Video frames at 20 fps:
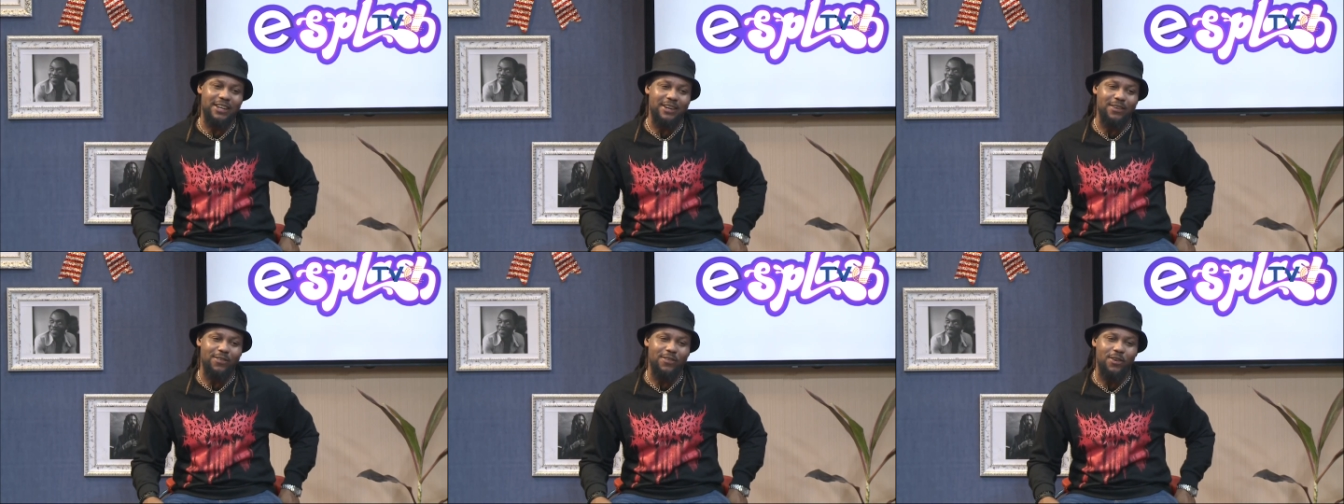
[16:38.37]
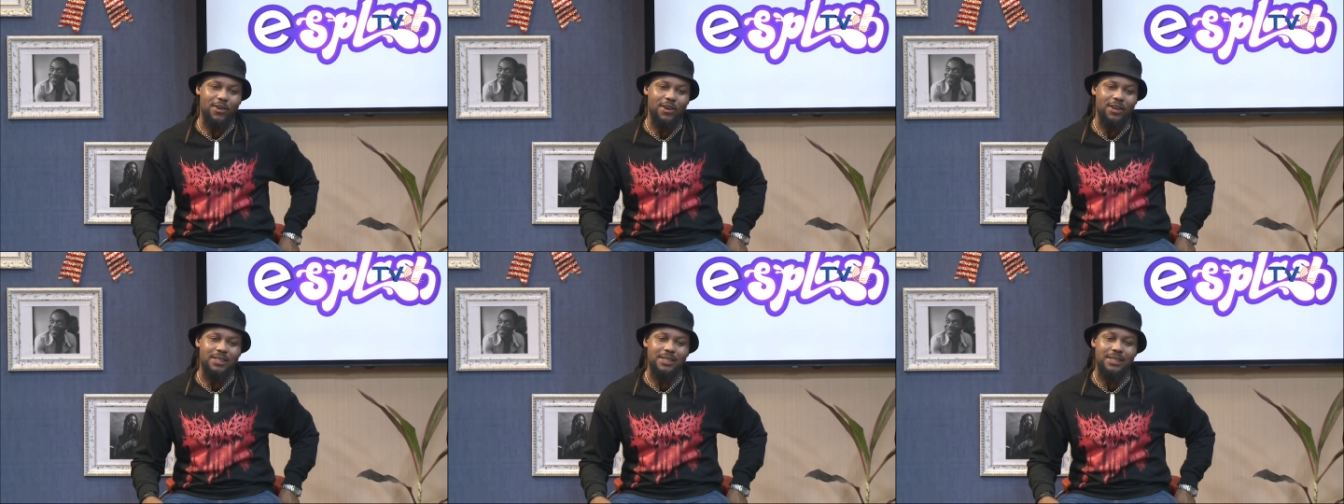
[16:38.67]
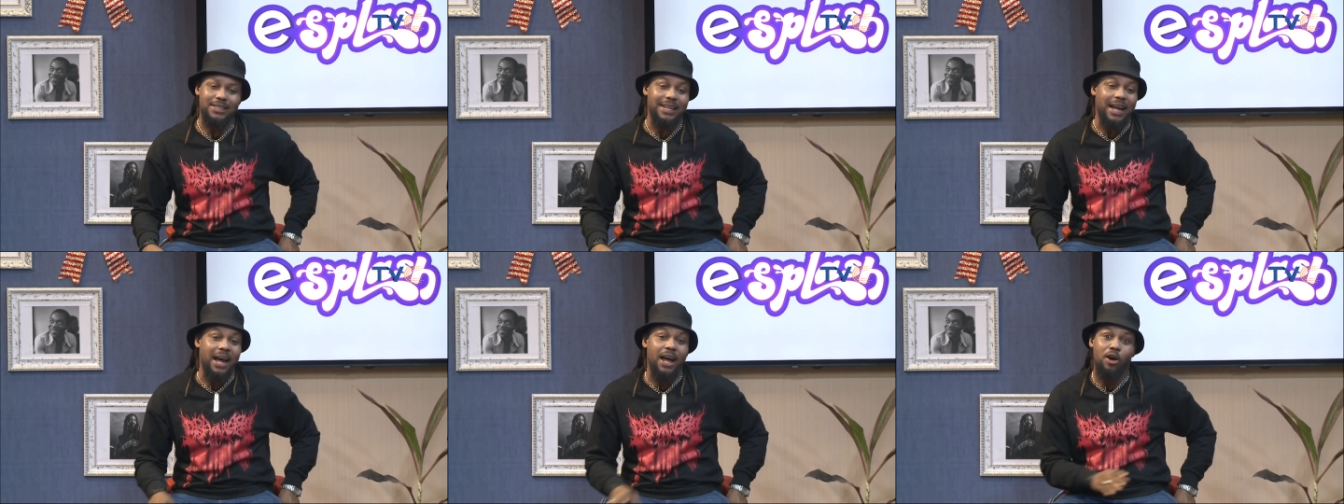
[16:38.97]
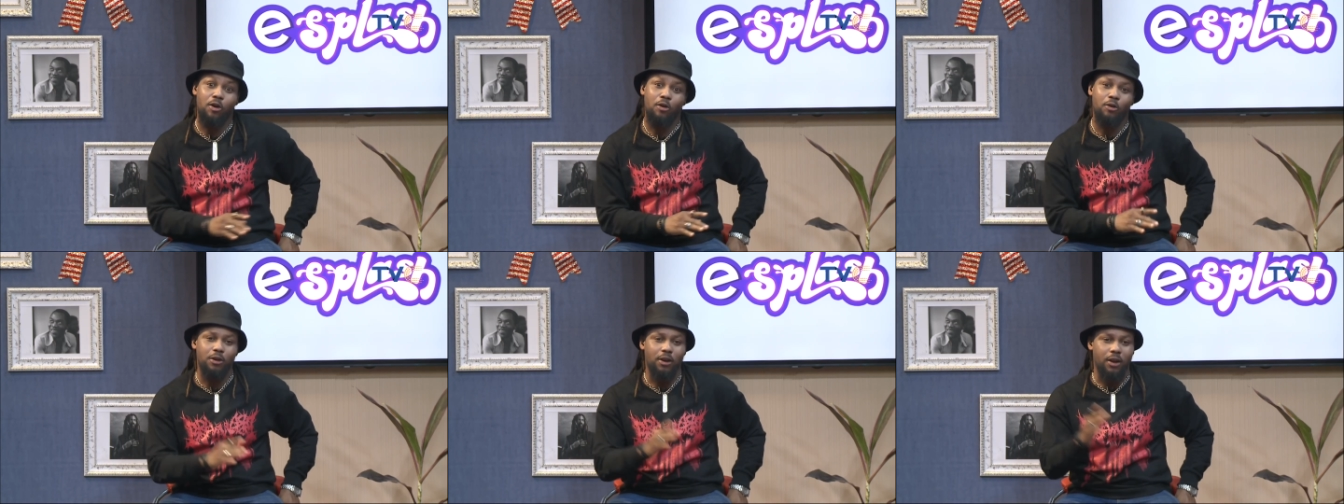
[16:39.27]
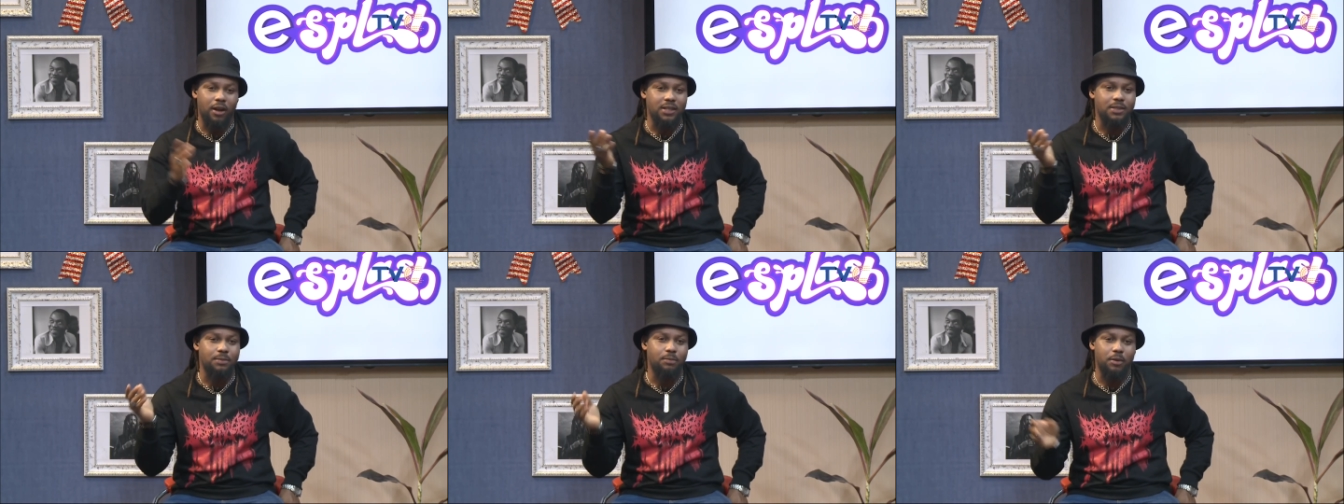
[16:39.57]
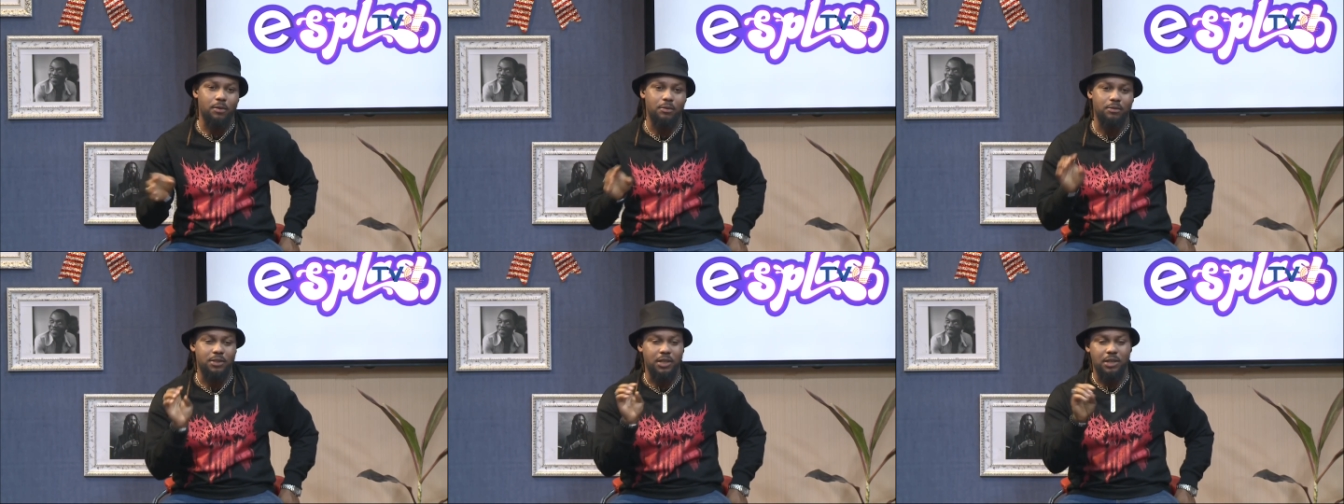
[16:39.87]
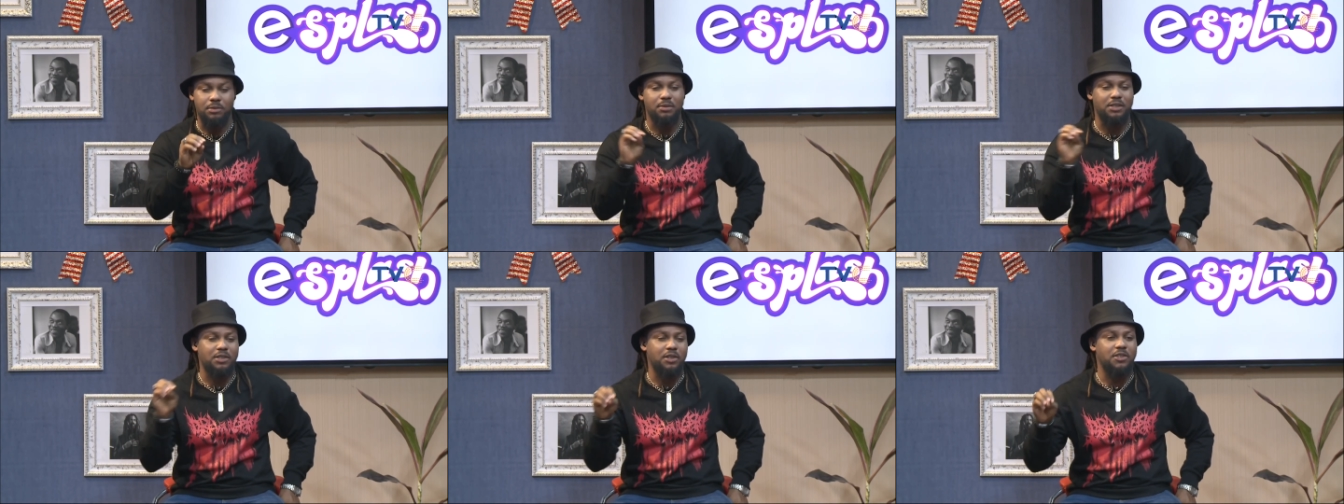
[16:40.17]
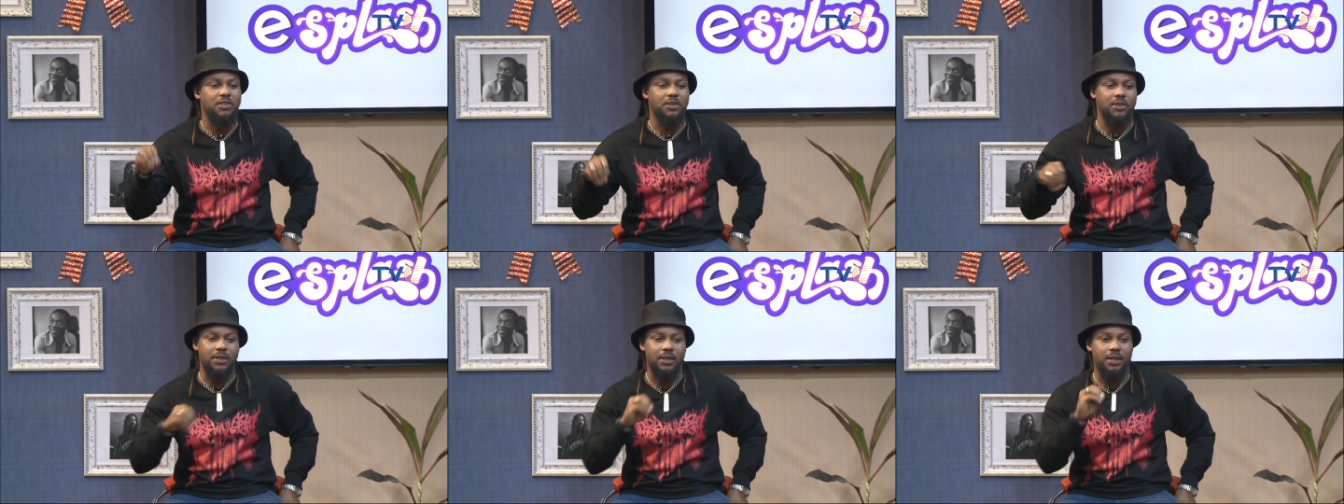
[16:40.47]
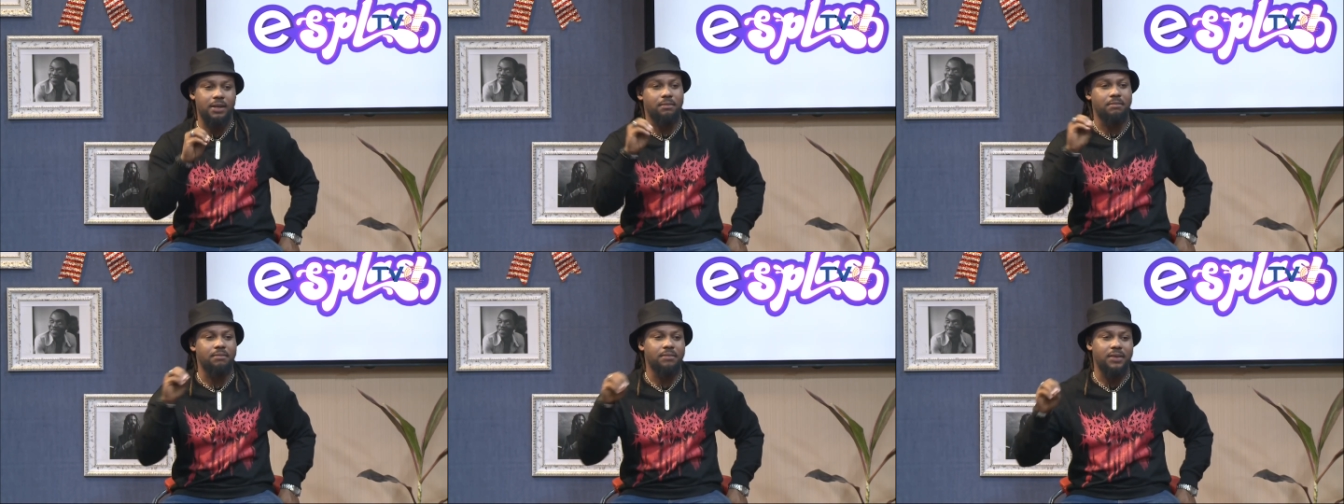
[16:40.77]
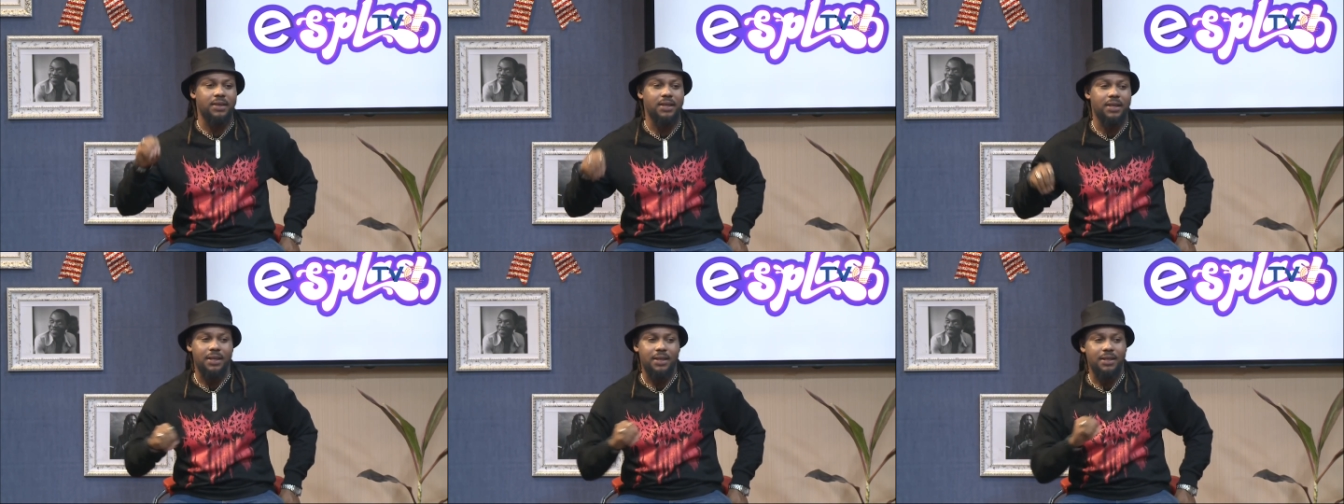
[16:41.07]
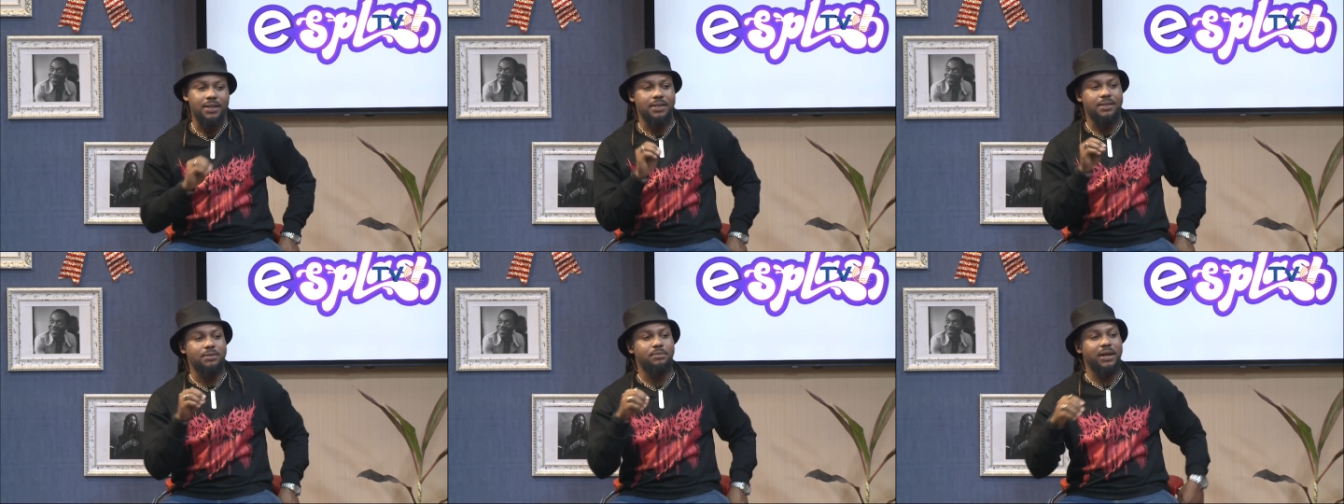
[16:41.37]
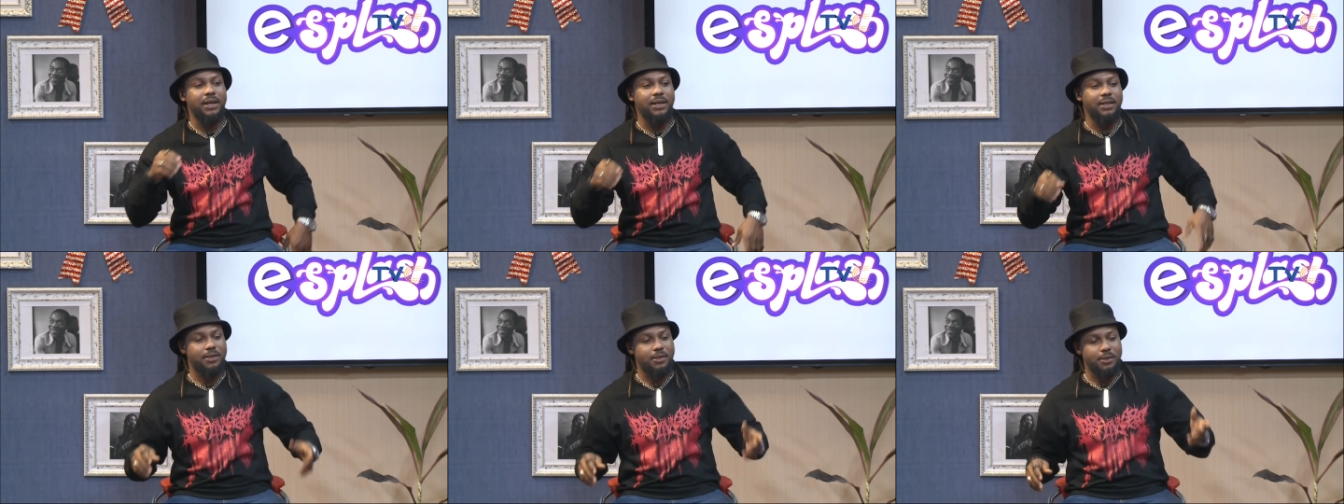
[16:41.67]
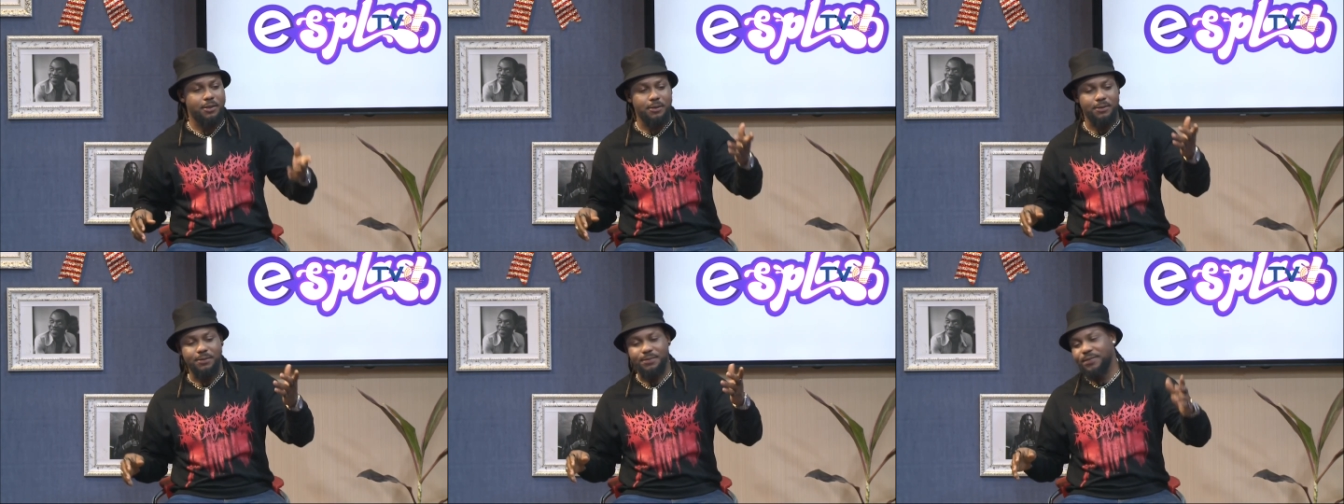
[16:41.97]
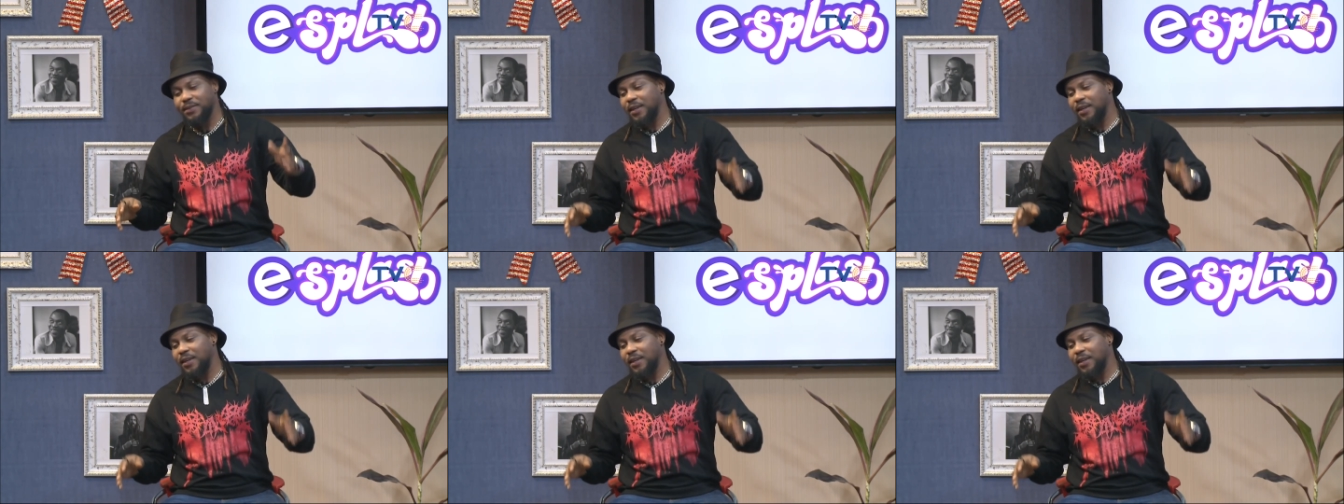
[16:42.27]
And, of course, there are a whole lot, but we'll just be touching on them little by little.